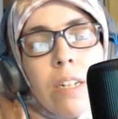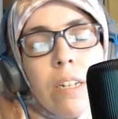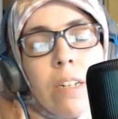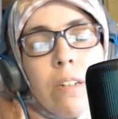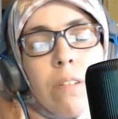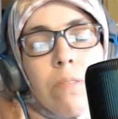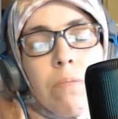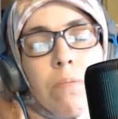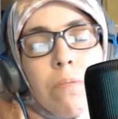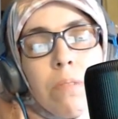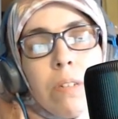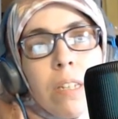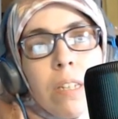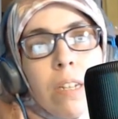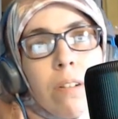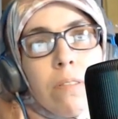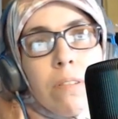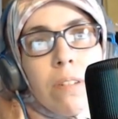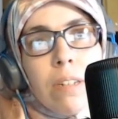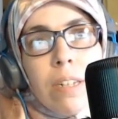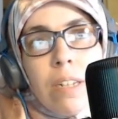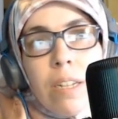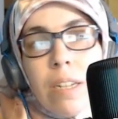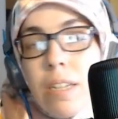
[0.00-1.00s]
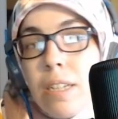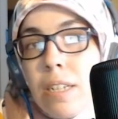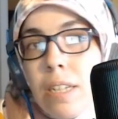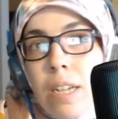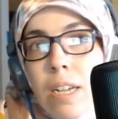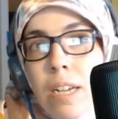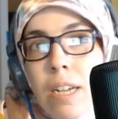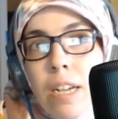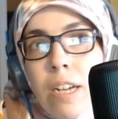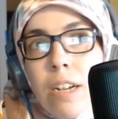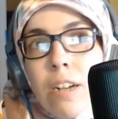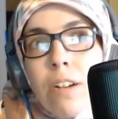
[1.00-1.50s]
Without any
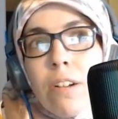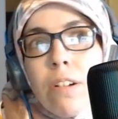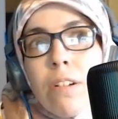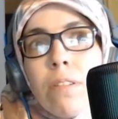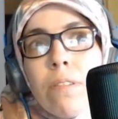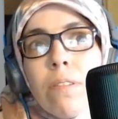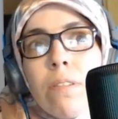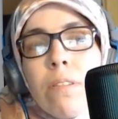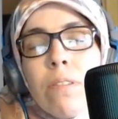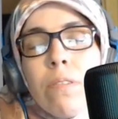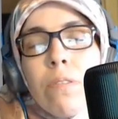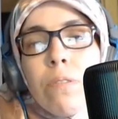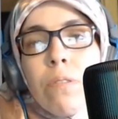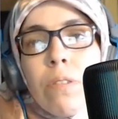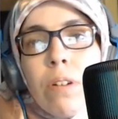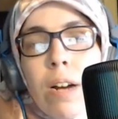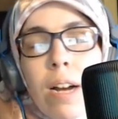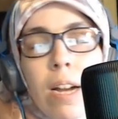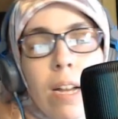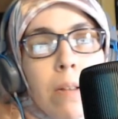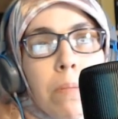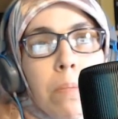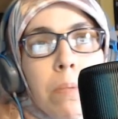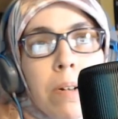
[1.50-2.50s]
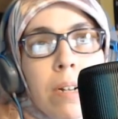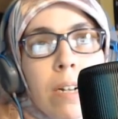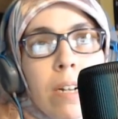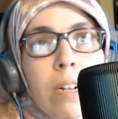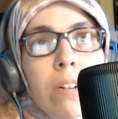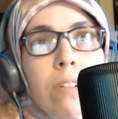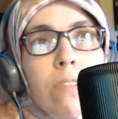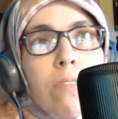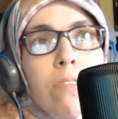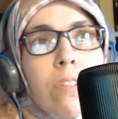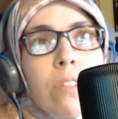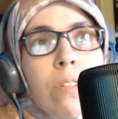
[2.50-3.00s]
hair,
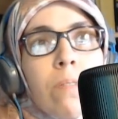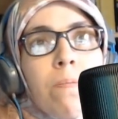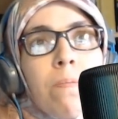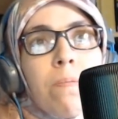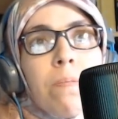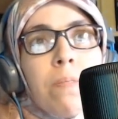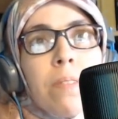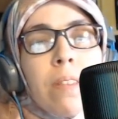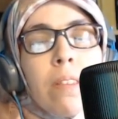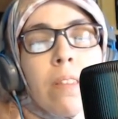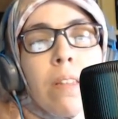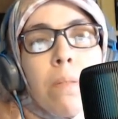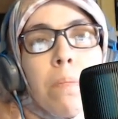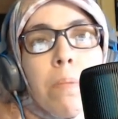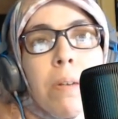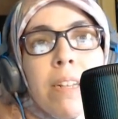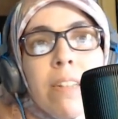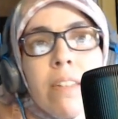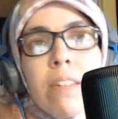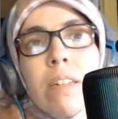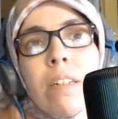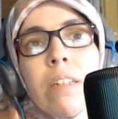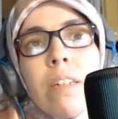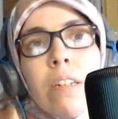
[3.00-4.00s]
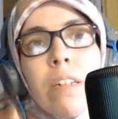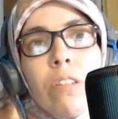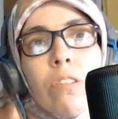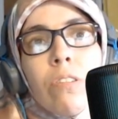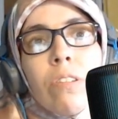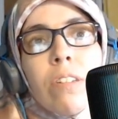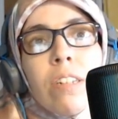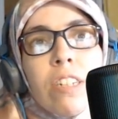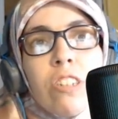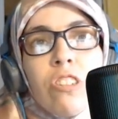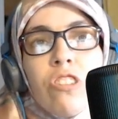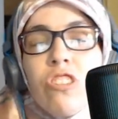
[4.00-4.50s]
eyebrows. They basically look
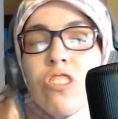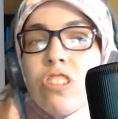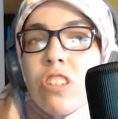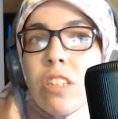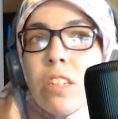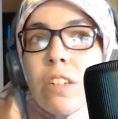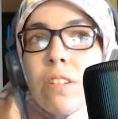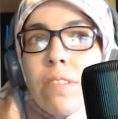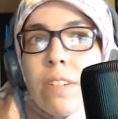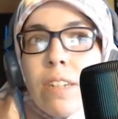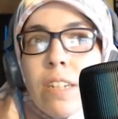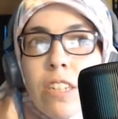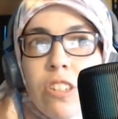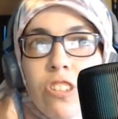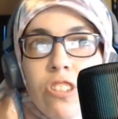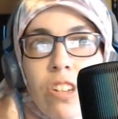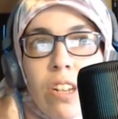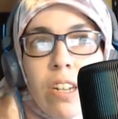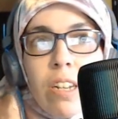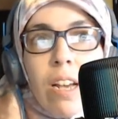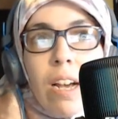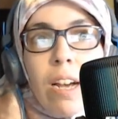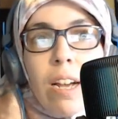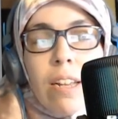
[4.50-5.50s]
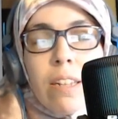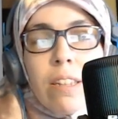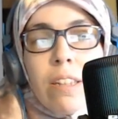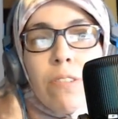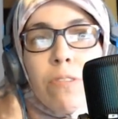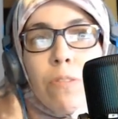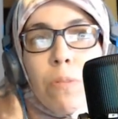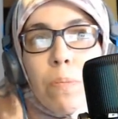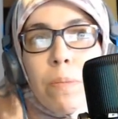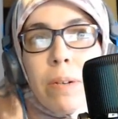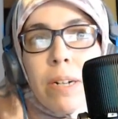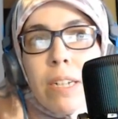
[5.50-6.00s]
like generic Jedi. They
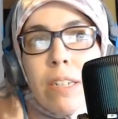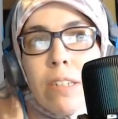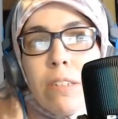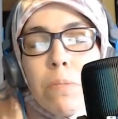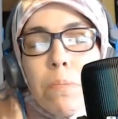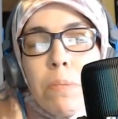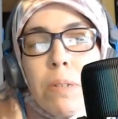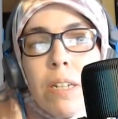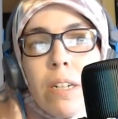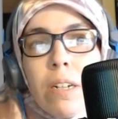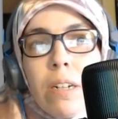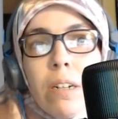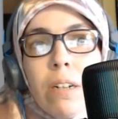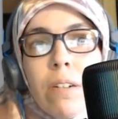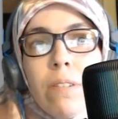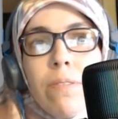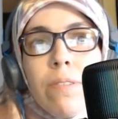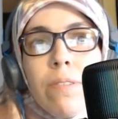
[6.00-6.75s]
remind me of